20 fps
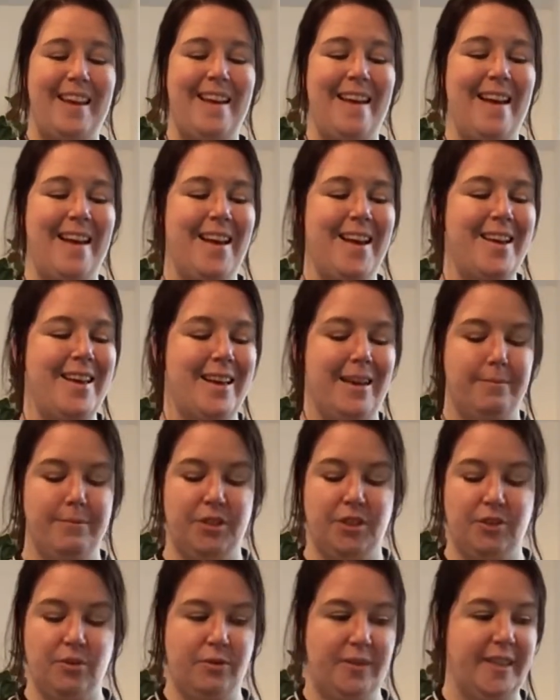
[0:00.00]
I am
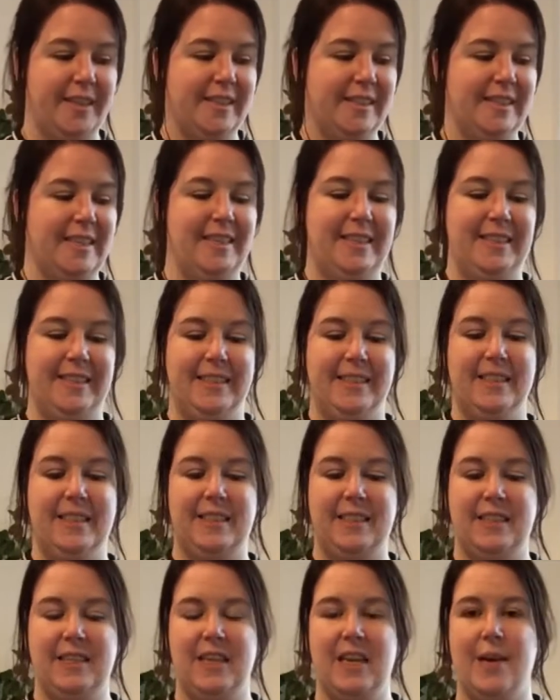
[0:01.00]
so excited
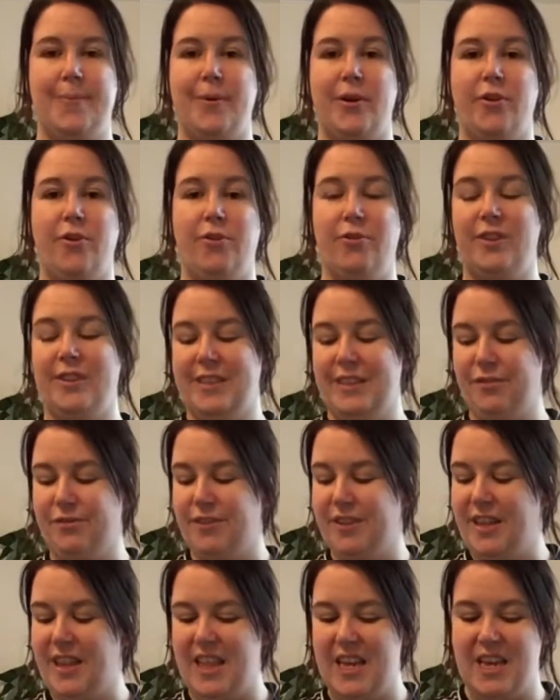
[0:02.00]
about all the
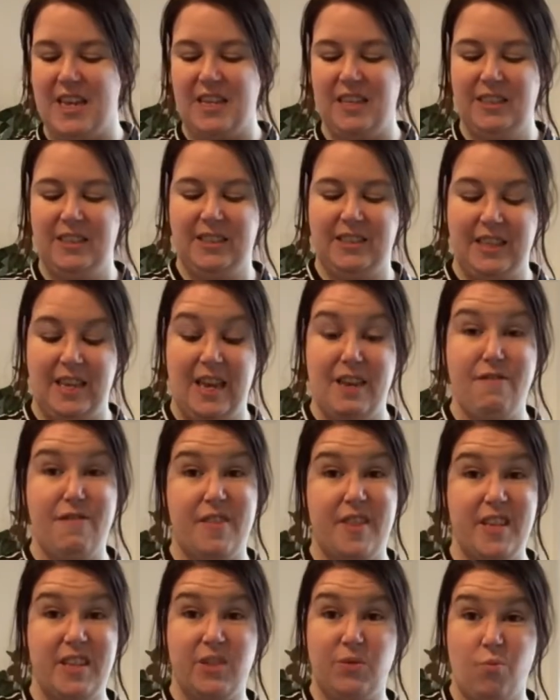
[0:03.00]
different things. If
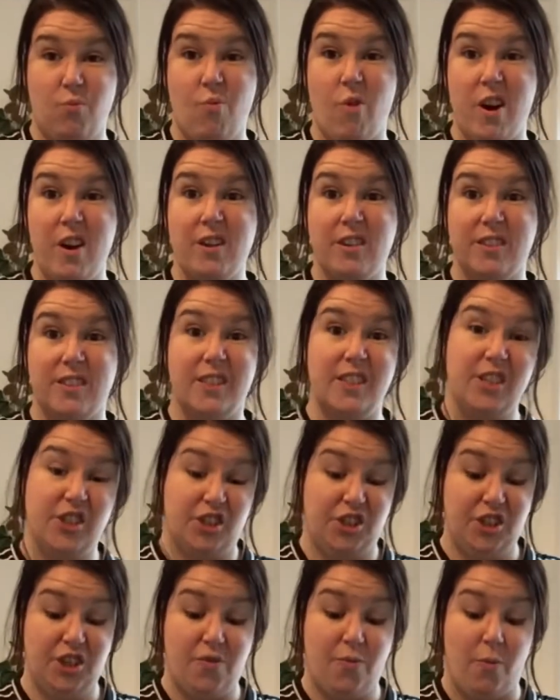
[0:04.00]
this works, and it
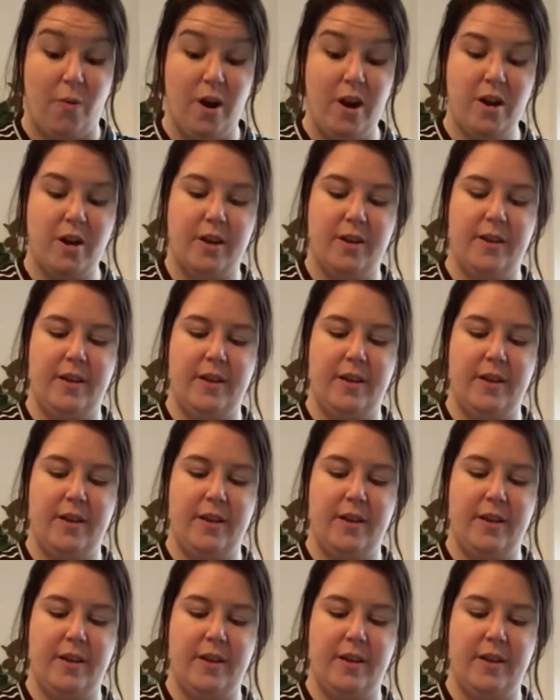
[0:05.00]
should work,